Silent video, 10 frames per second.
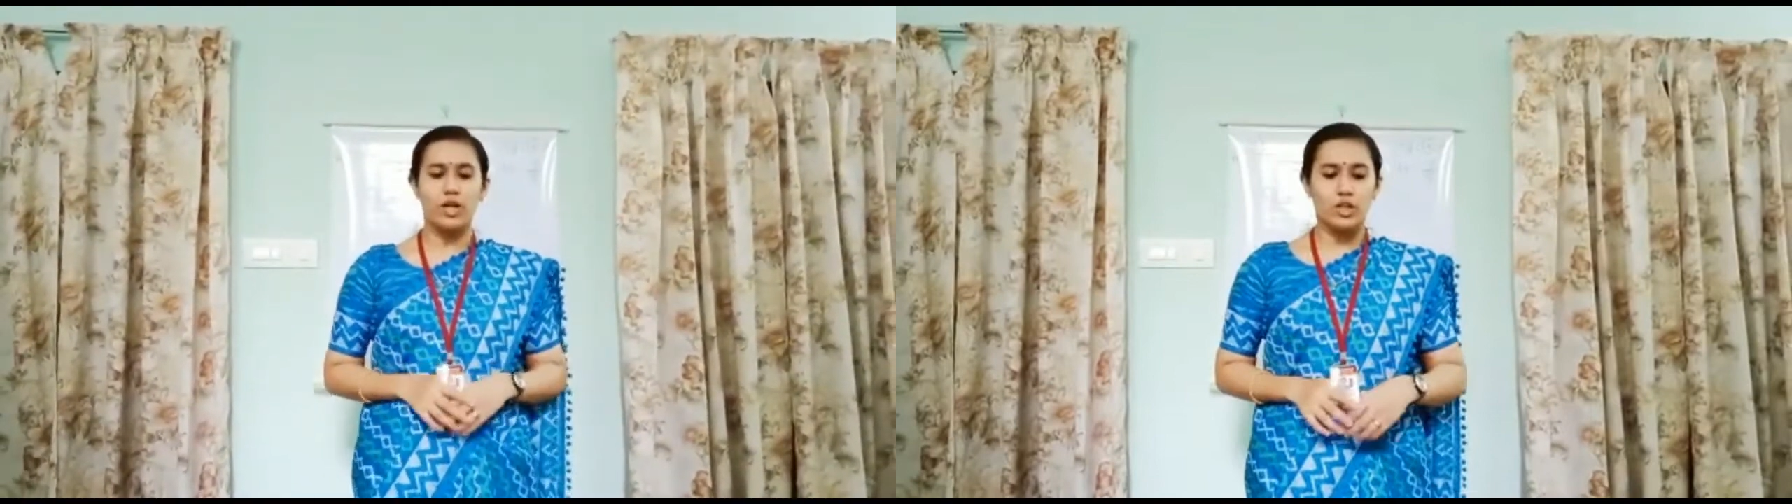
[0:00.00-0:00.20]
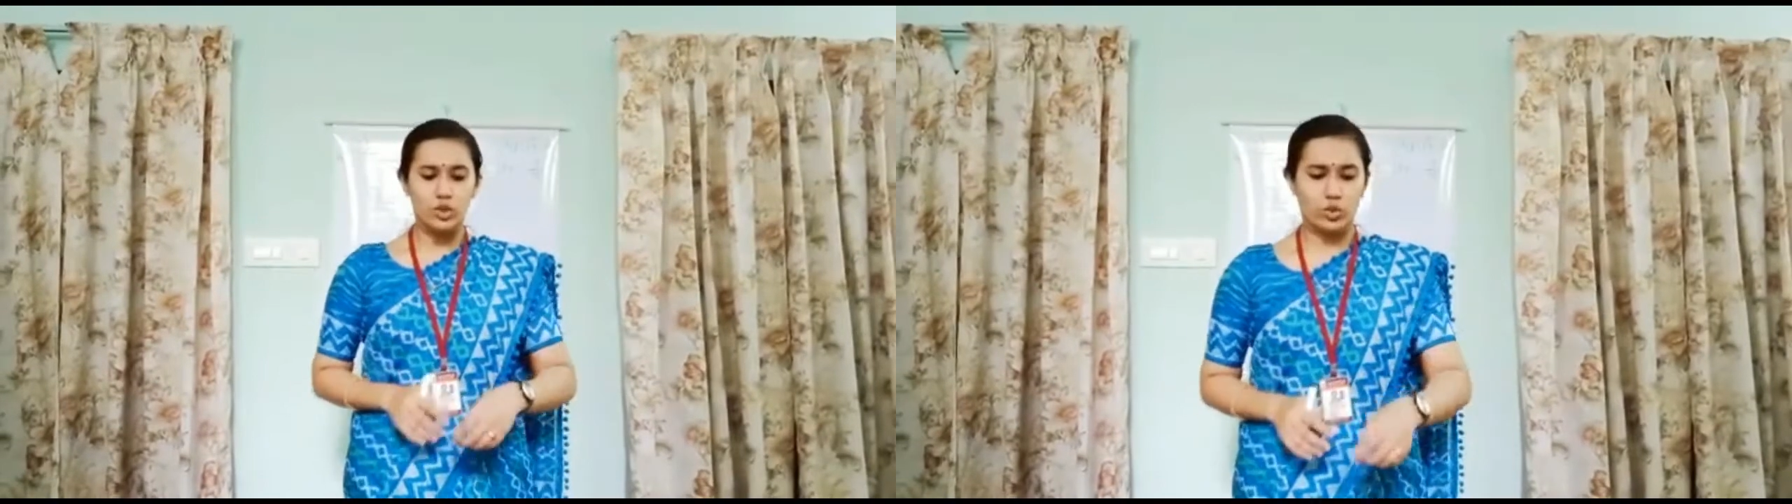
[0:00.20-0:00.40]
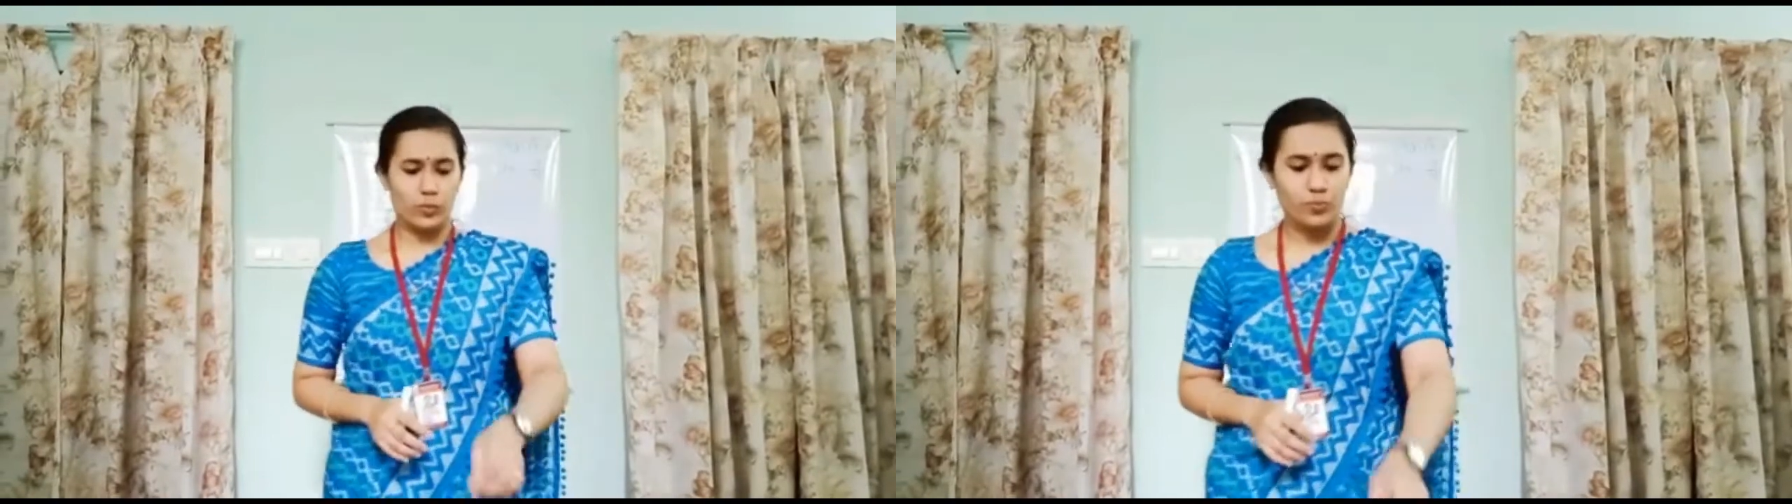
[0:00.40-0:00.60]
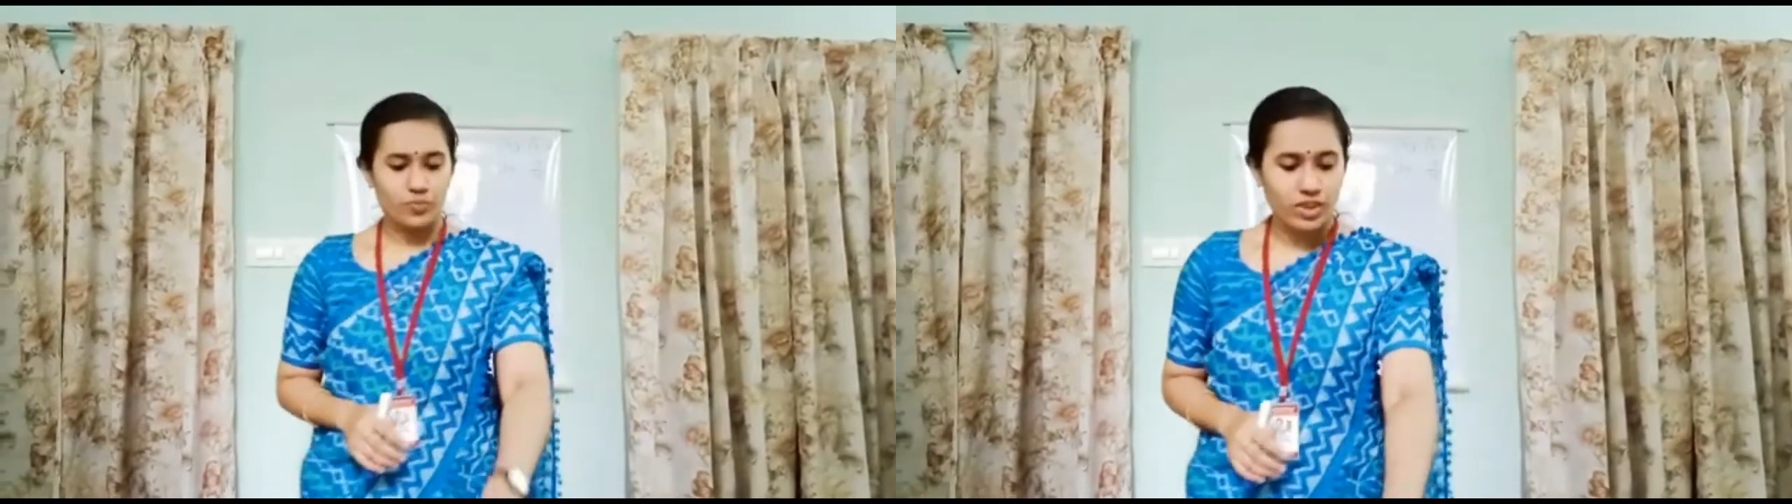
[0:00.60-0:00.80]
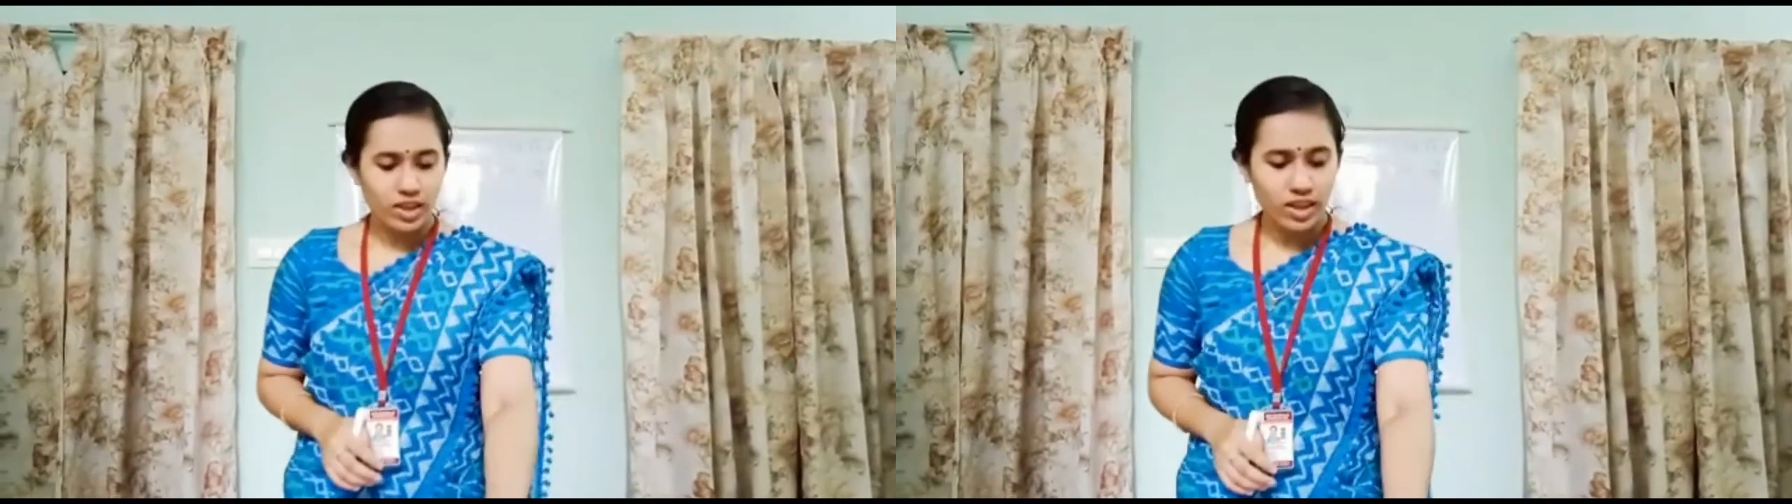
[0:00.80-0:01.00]
So,
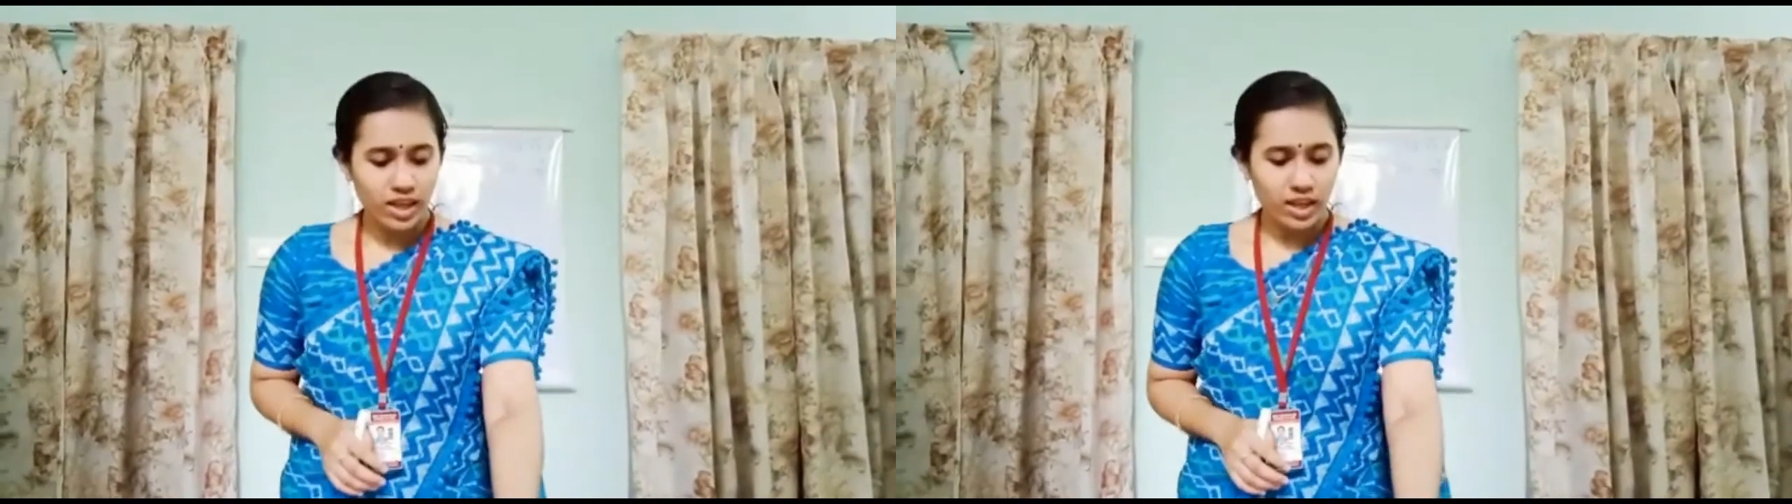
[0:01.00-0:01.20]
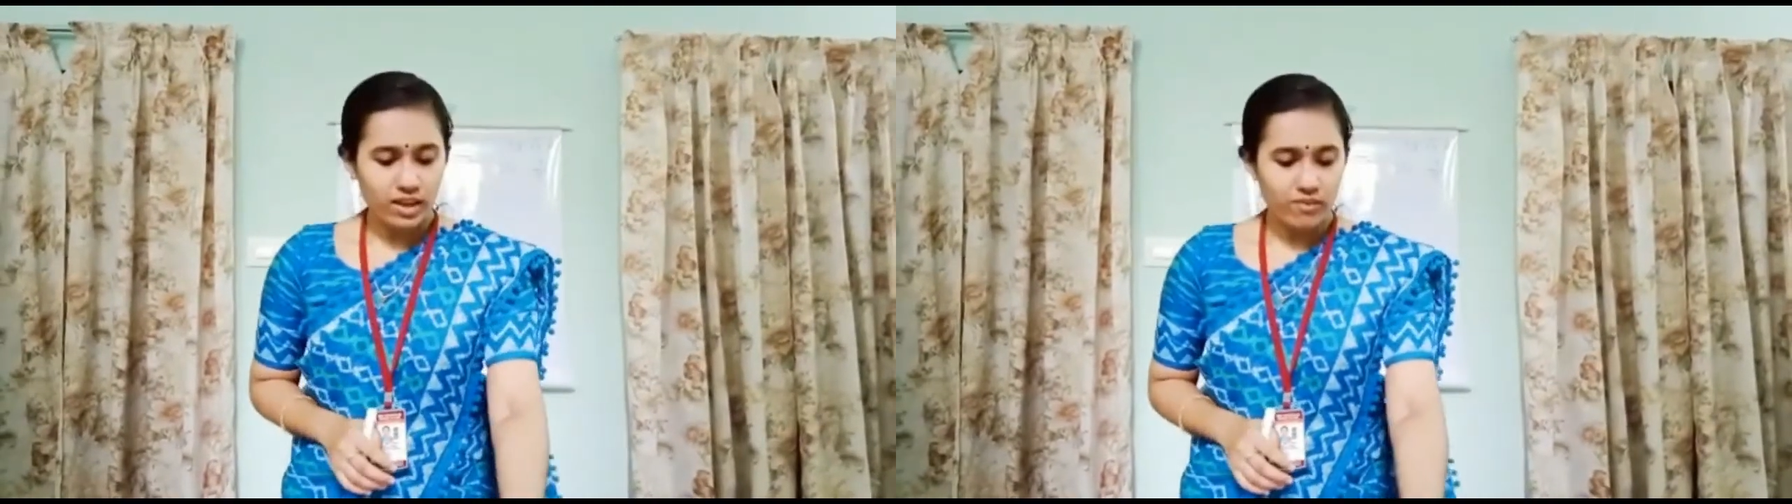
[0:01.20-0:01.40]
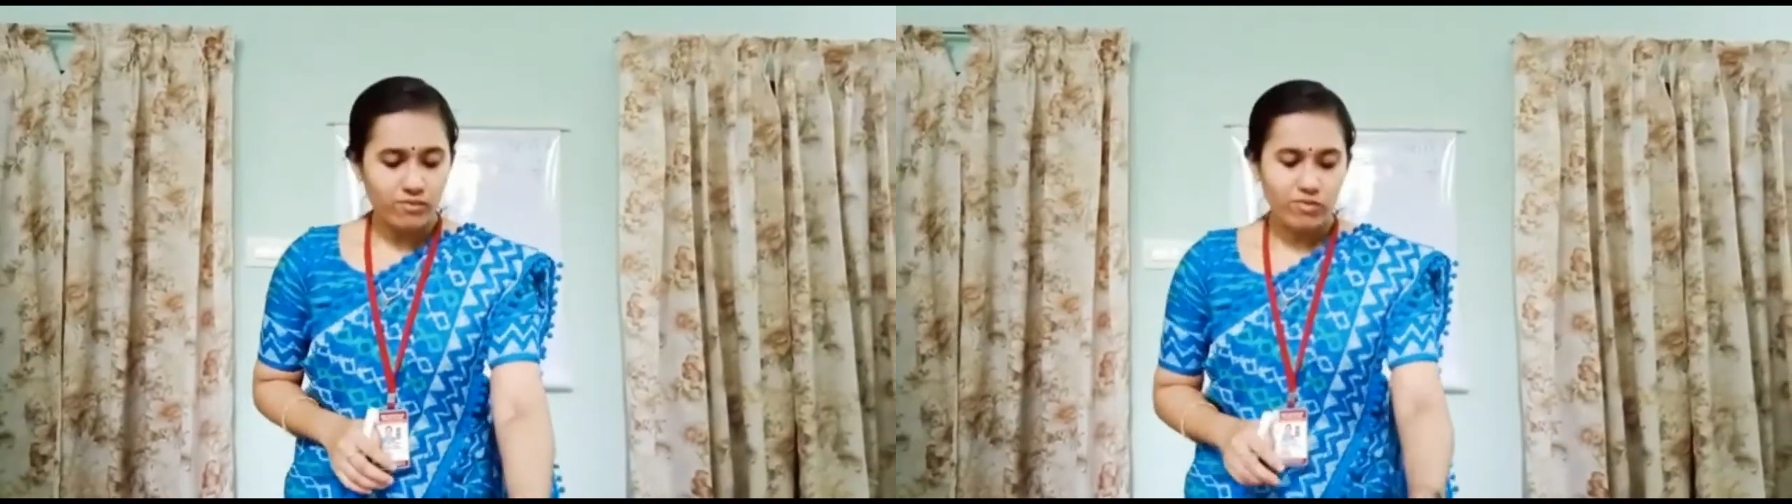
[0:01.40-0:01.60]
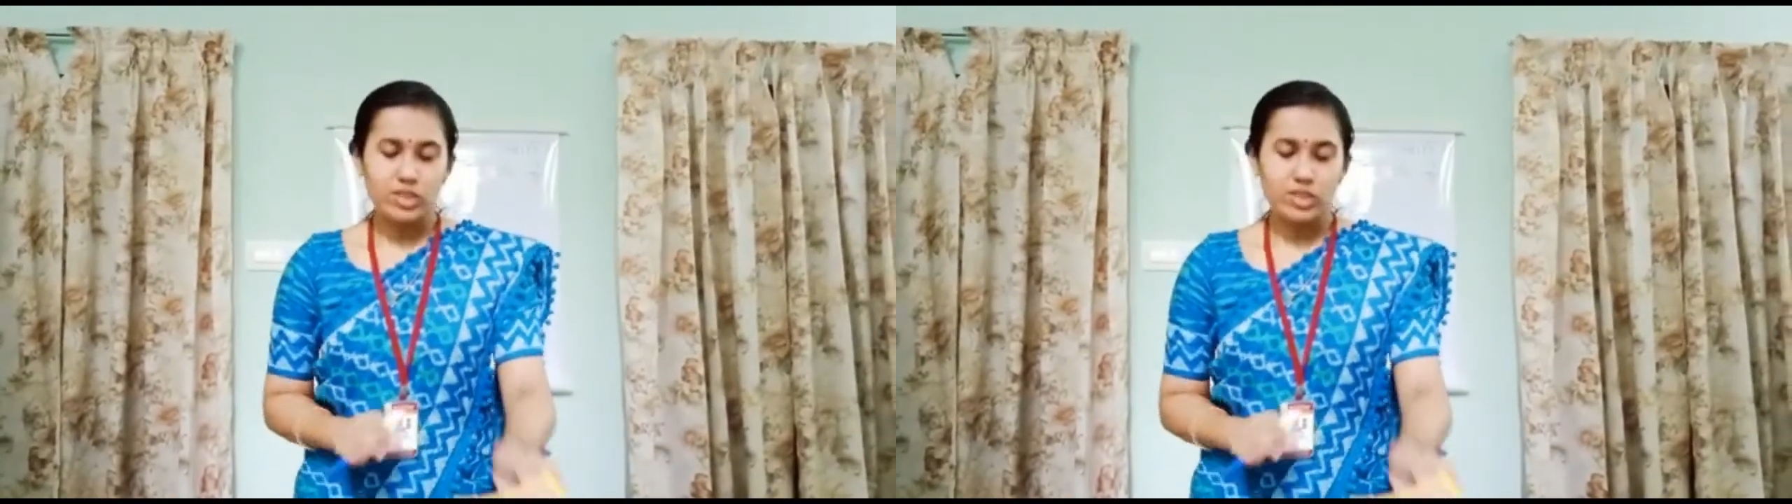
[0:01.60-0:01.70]
first